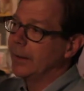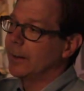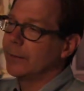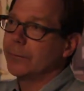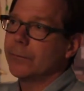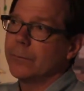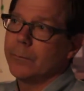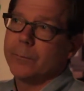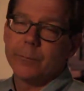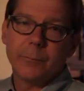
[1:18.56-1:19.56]
and
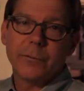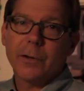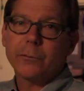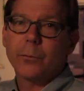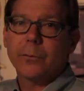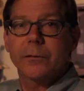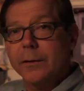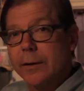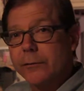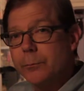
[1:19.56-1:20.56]
ductwork
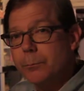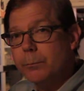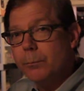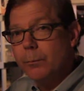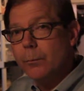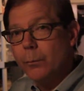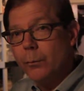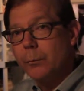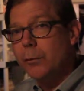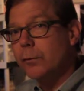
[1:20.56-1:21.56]
that has
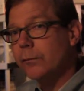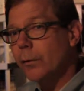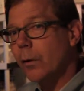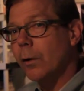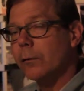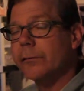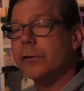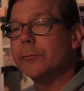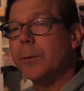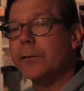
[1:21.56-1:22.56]
removed all of
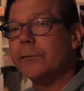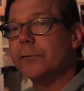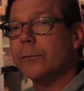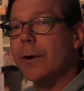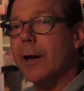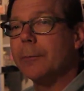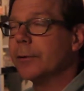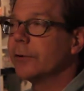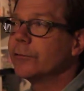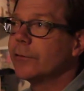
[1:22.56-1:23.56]
the asbestos wrap
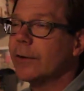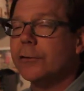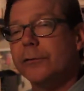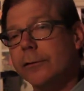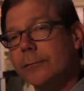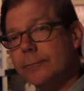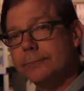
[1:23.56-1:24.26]
and insulation.